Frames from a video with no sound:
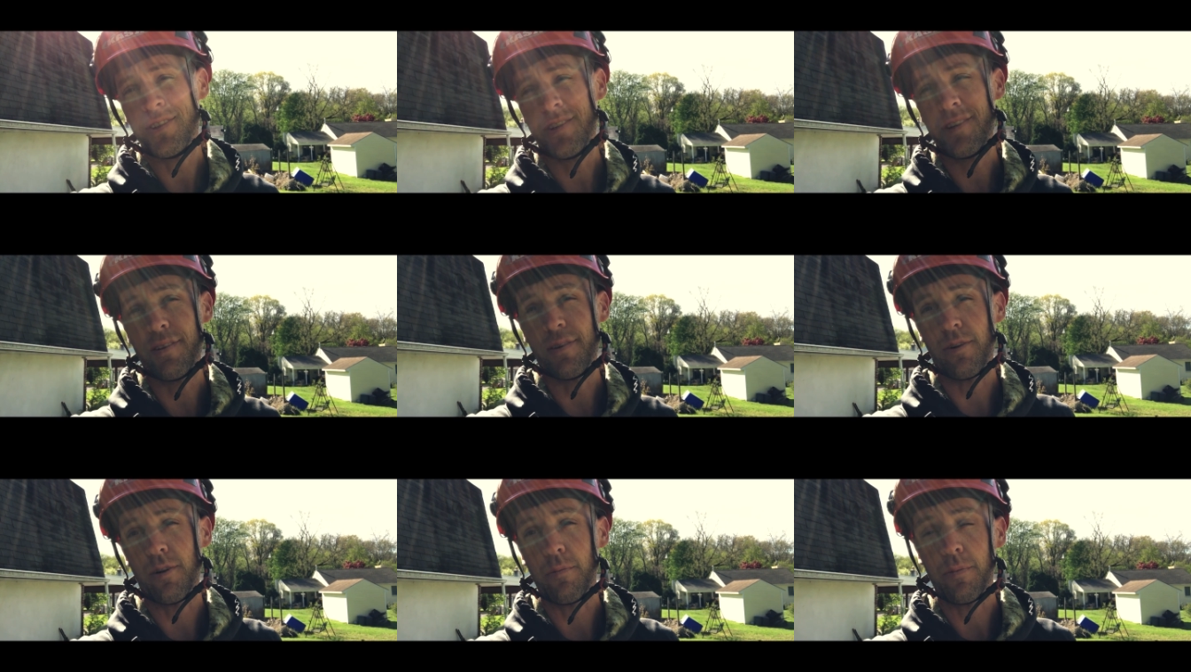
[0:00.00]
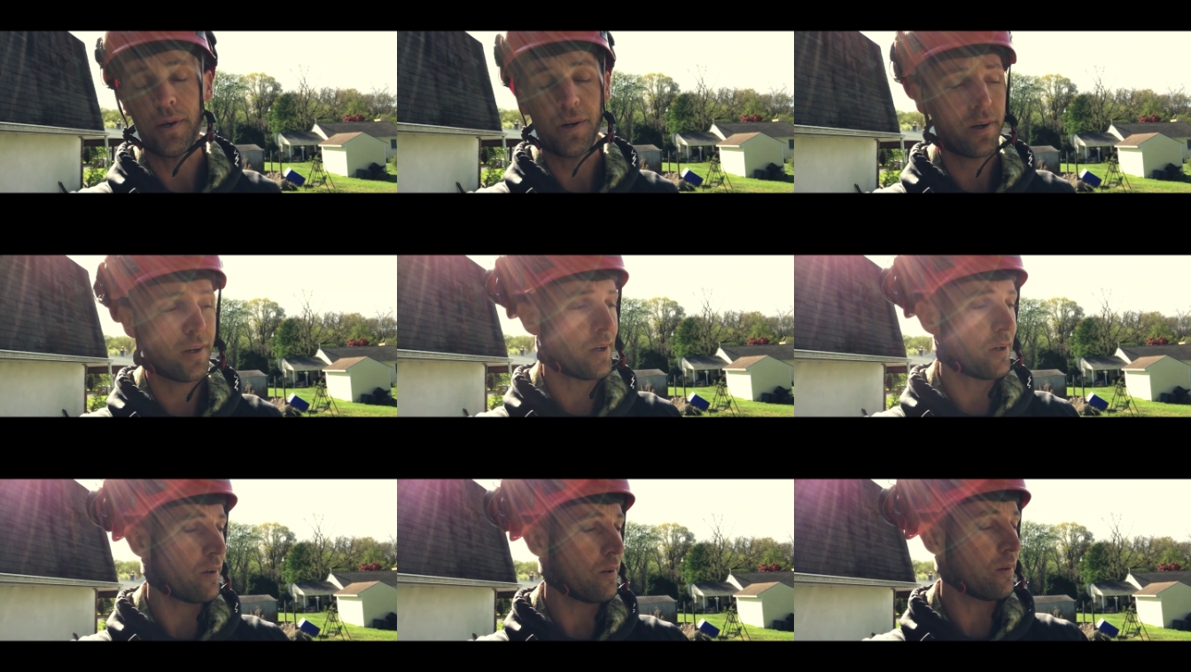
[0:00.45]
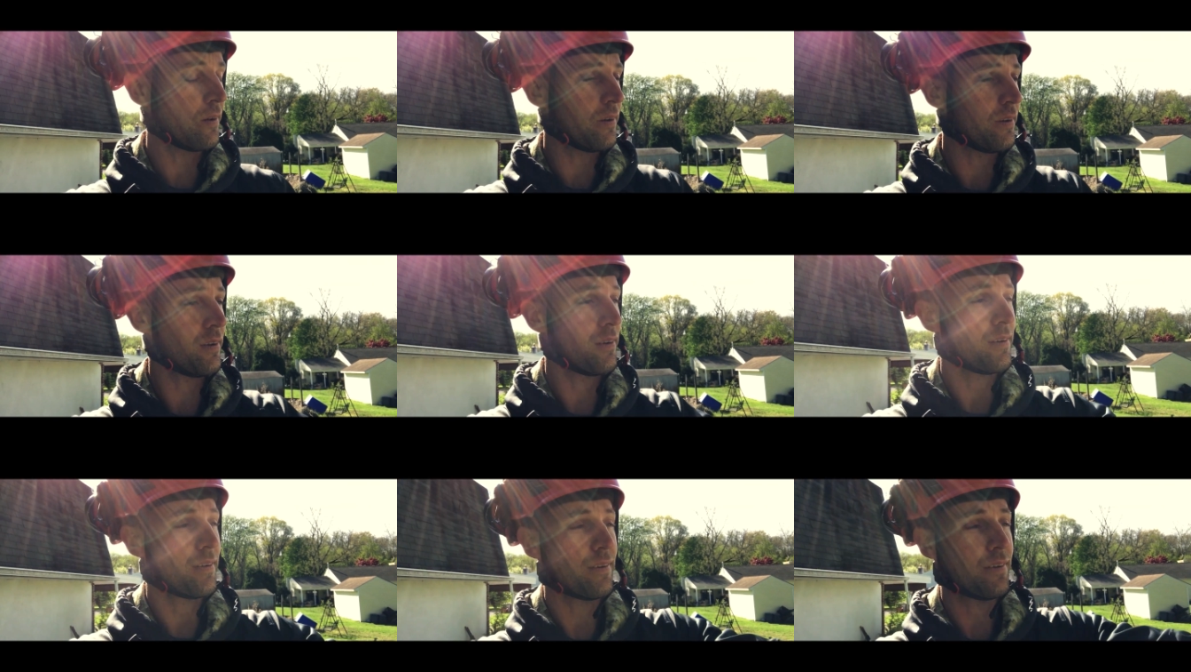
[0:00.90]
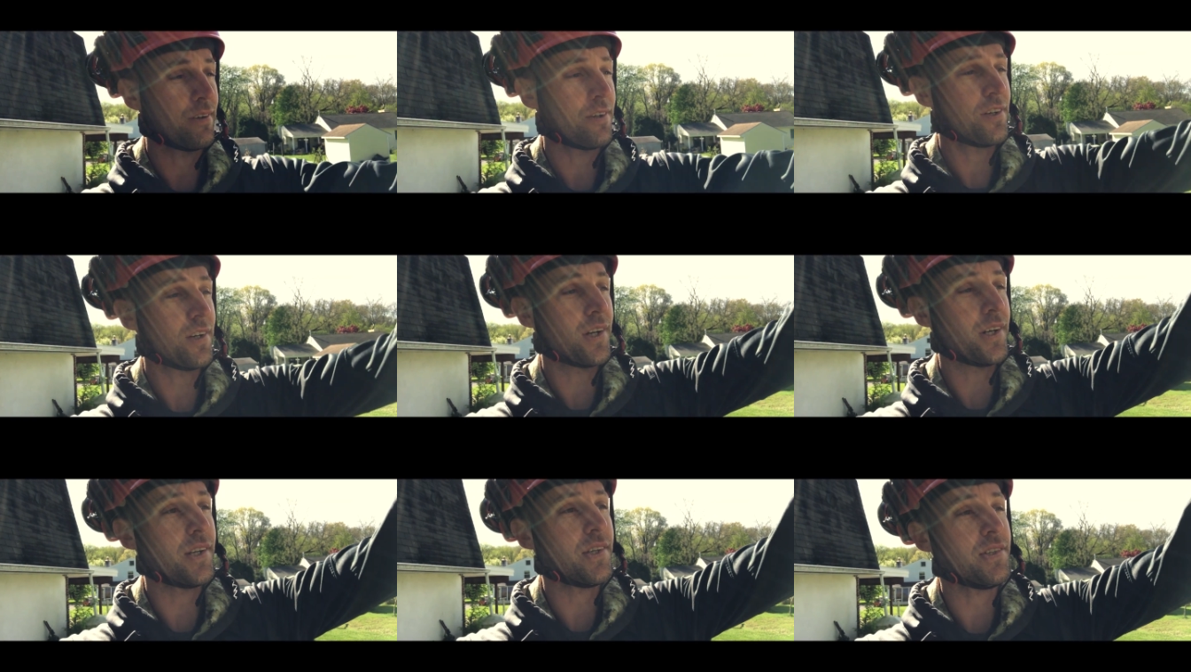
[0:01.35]
is. It's either American or
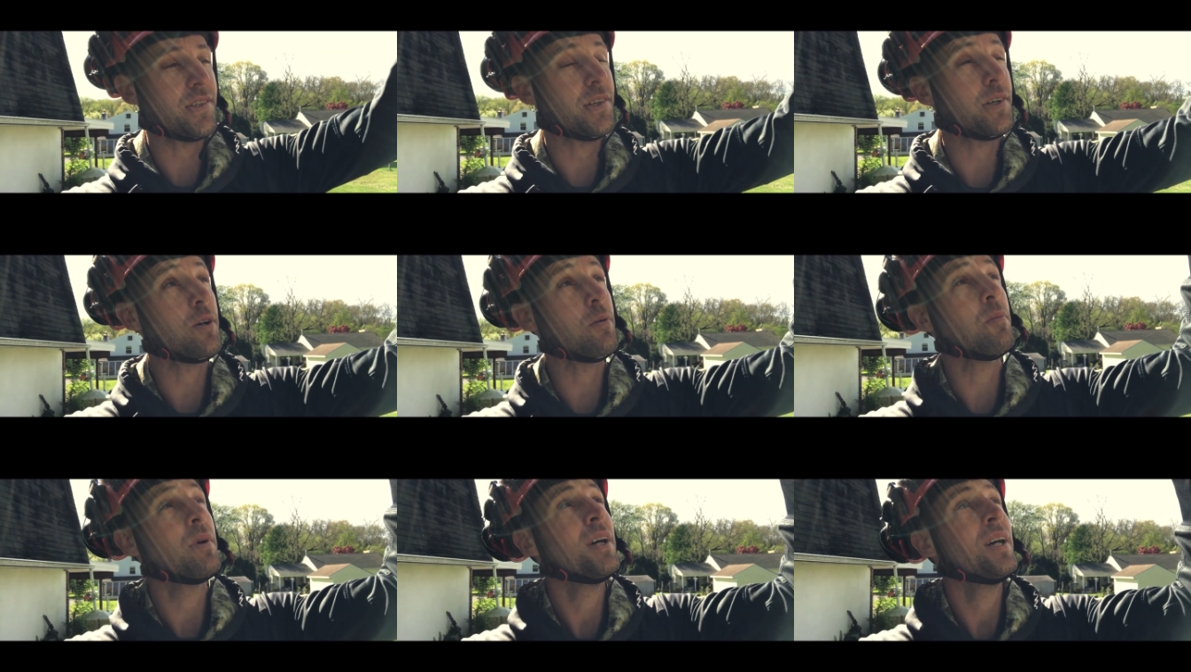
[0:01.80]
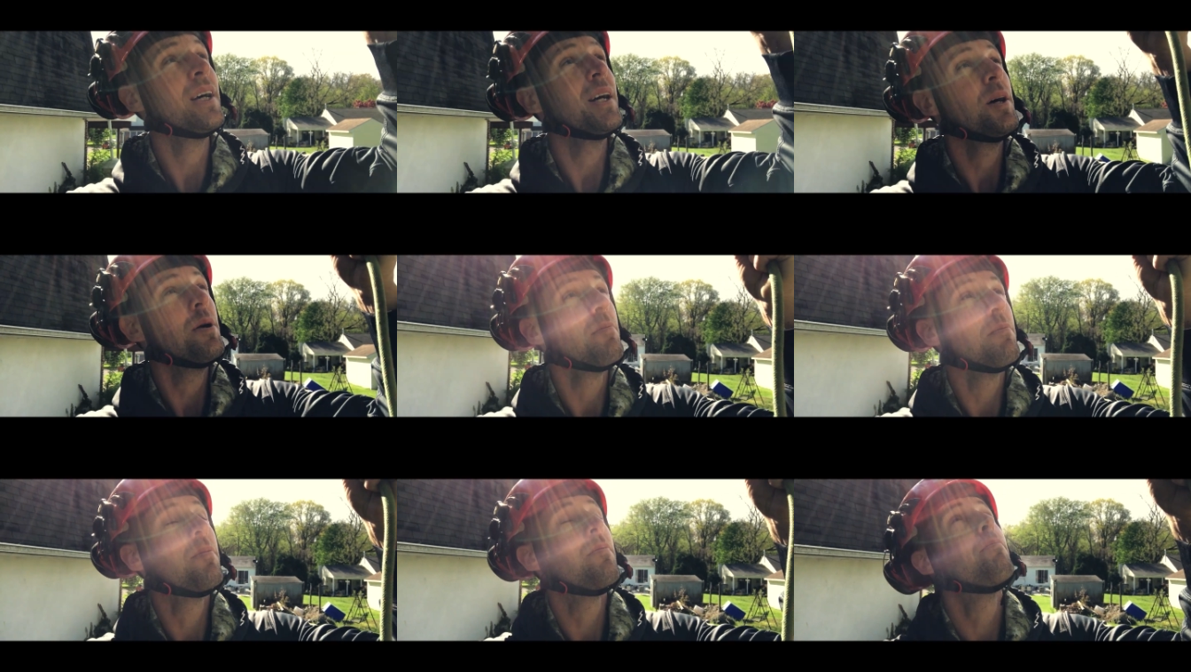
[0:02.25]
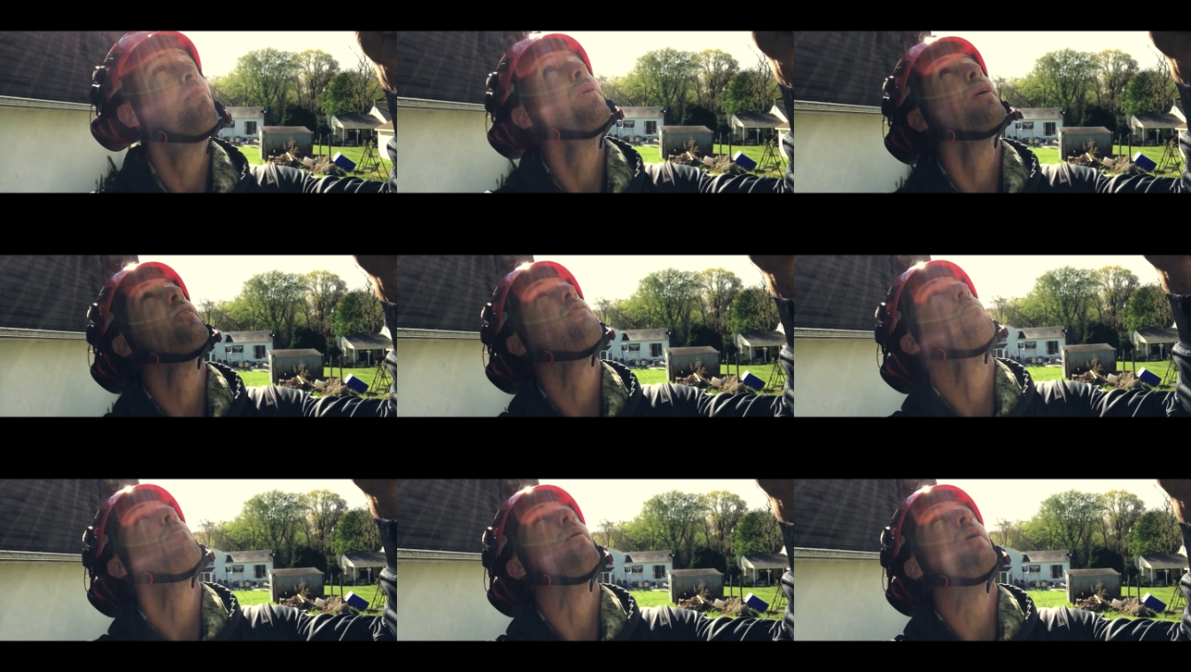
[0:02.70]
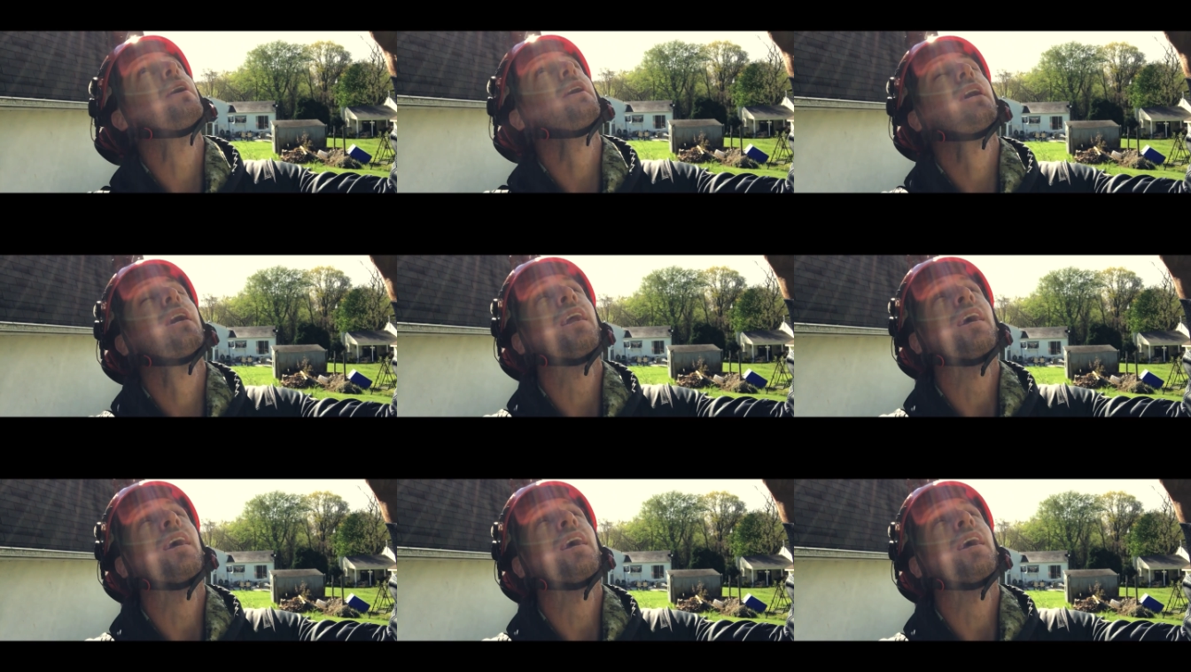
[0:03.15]
Chinese elm, but it's big.